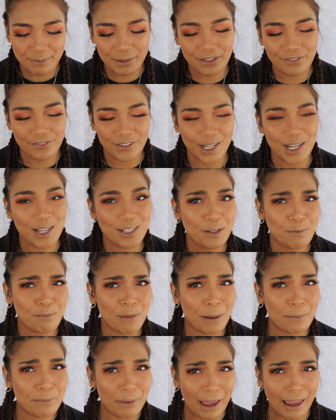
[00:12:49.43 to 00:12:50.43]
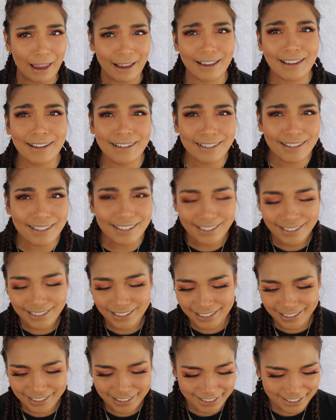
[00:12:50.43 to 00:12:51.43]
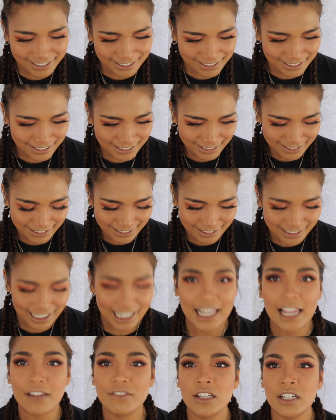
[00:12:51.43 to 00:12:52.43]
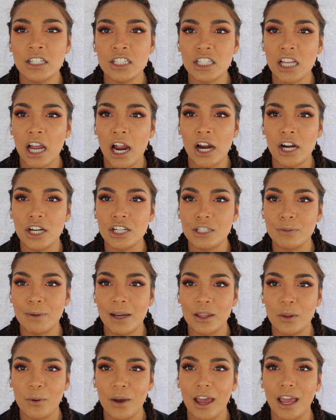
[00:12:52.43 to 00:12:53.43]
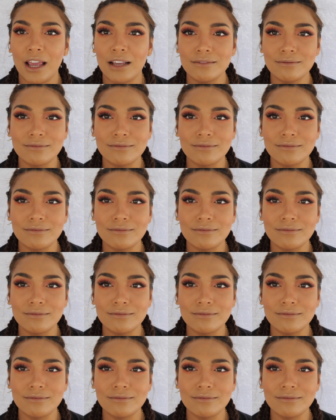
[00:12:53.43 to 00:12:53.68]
me videos of my bike. I left in his garage, by the way.